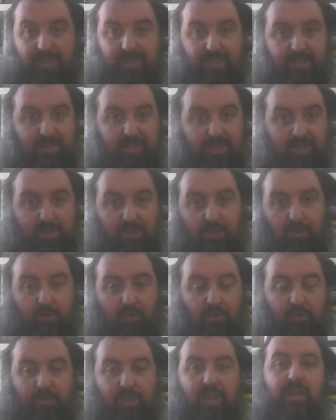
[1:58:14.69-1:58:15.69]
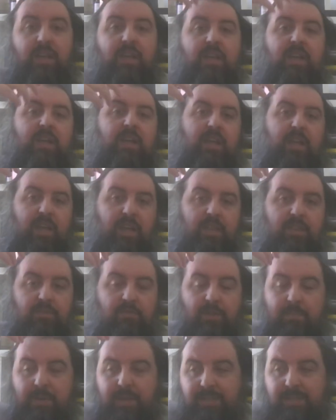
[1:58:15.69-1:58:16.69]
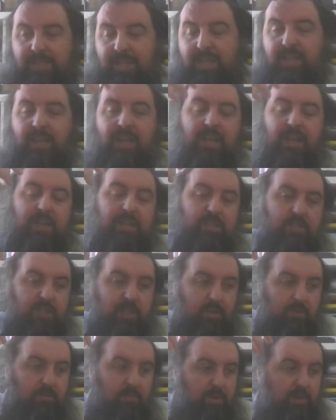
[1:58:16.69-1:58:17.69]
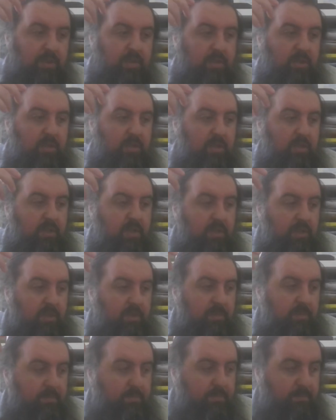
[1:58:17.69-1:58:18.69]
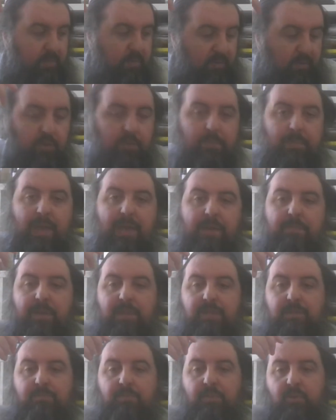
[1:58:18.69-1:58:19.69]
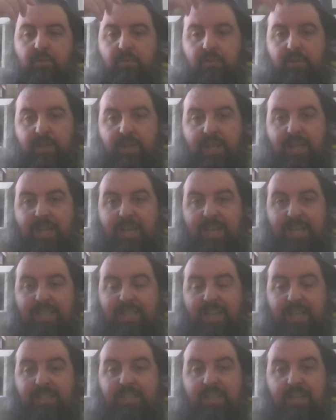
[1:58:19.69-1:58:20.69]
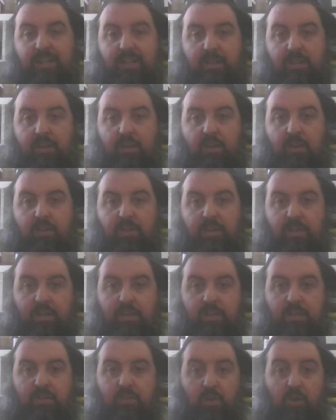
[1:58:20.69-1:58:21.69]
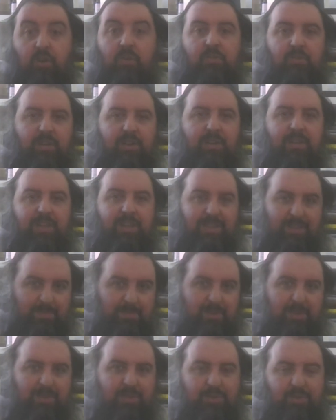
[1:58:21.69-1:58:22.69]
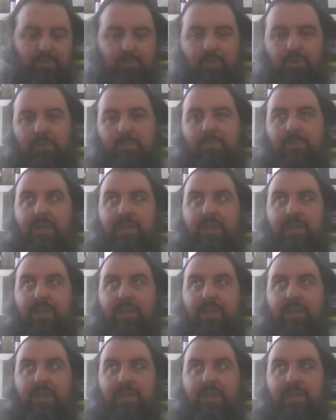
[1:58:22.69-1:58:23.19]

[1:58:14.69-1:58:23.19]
There's a little hole there, and the rabbis say that actually before the baby is born, it's actually learning Torah in the mother's womb,